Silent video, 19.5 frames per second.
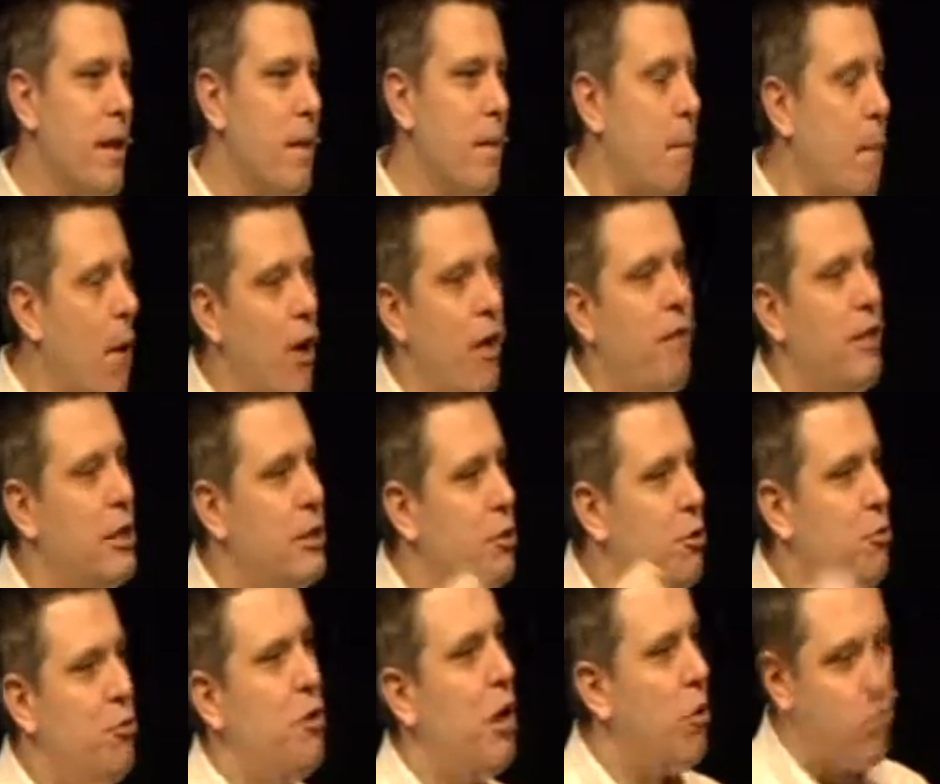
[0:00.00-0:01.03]
And part of it,
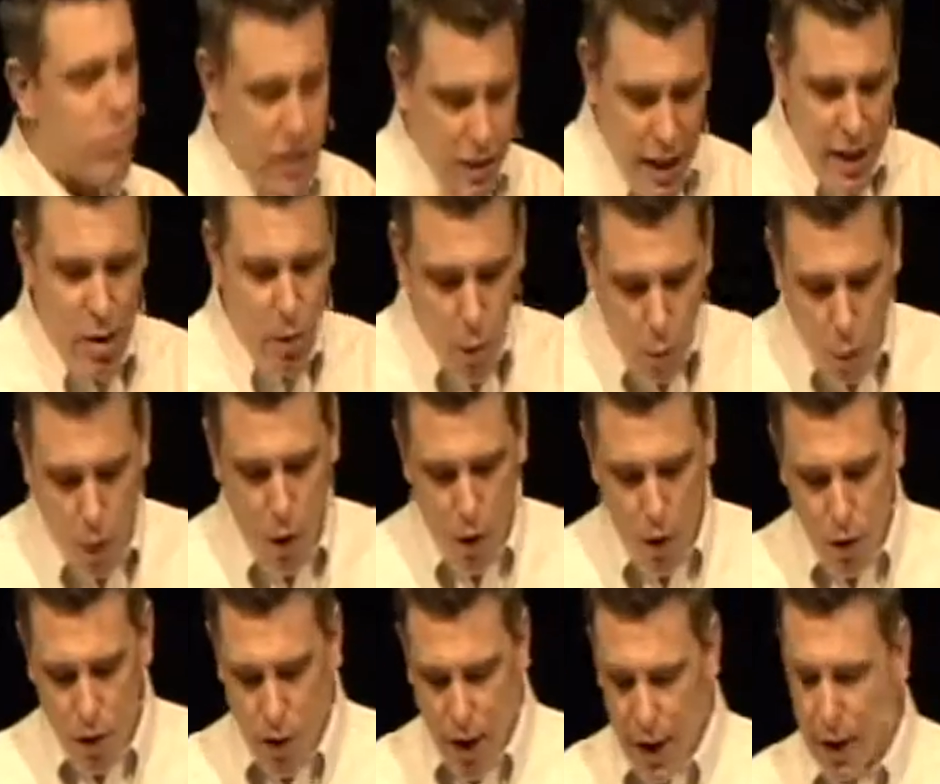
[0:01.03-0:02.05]
you don't see the
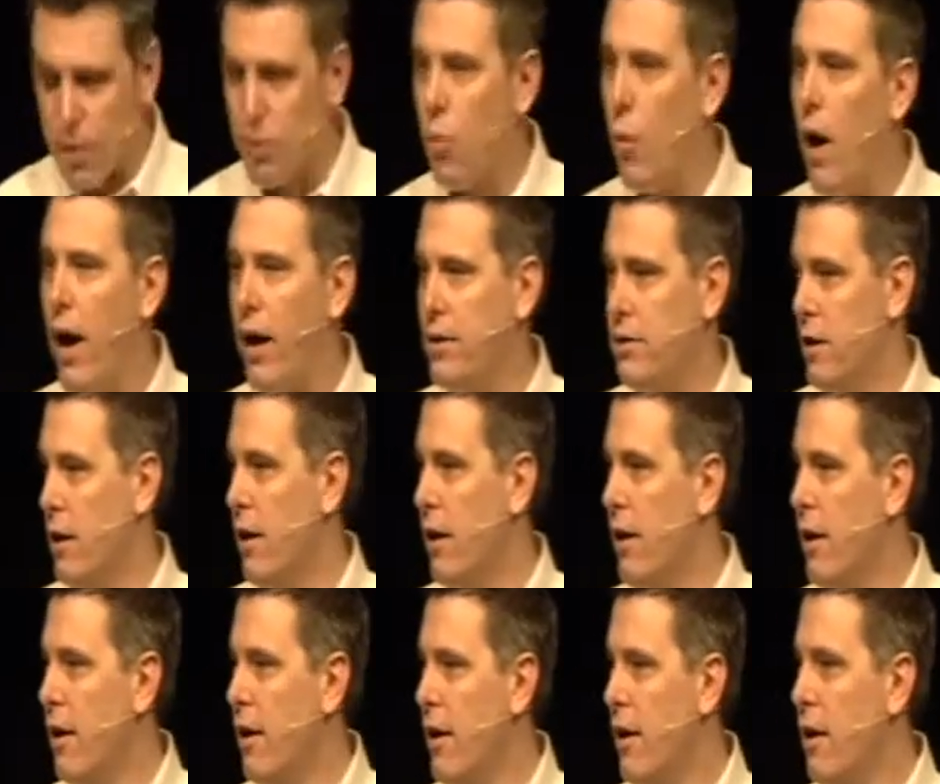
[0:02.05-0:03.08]
world his ways.
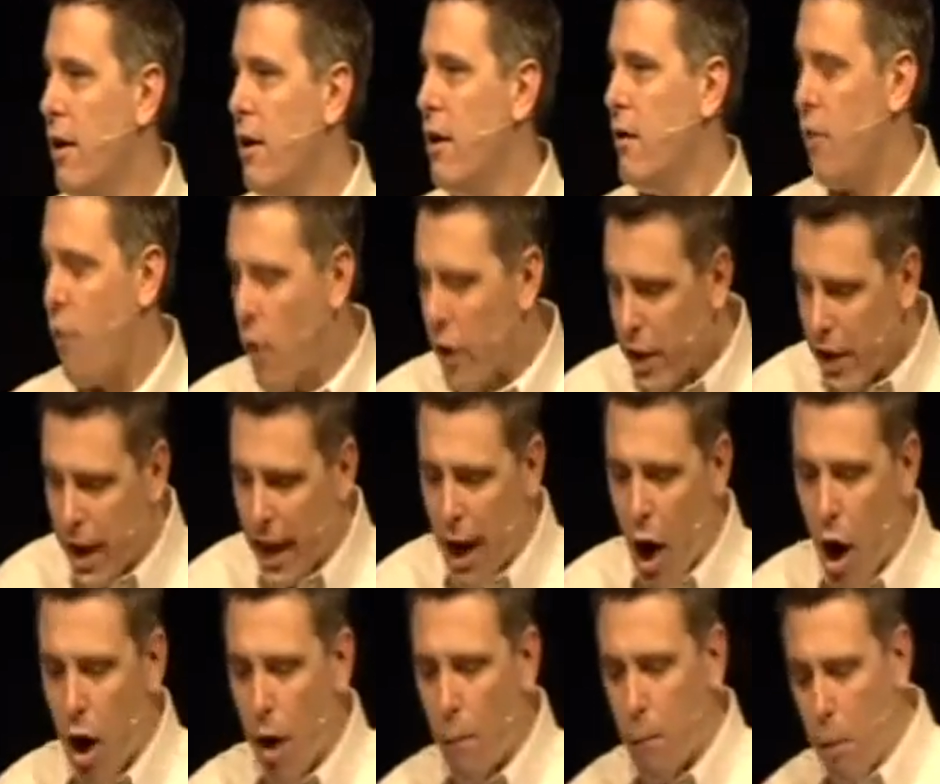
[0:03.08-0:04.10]
Fourth
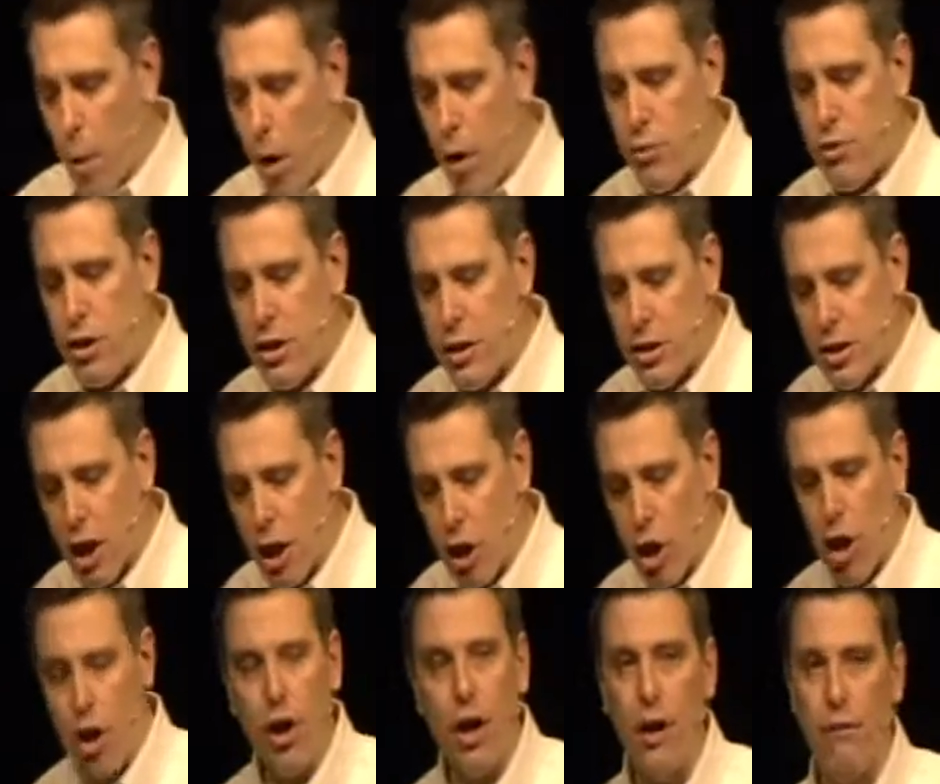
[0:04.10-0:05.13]
thing, our approaches to
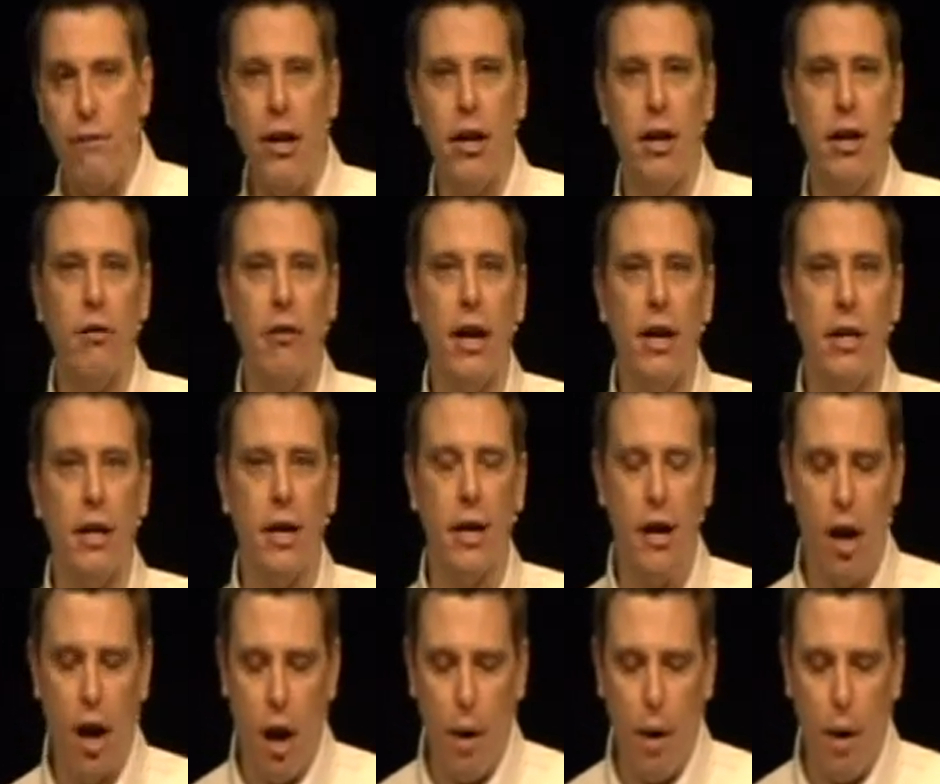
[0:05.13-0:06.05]
learning vary greatly.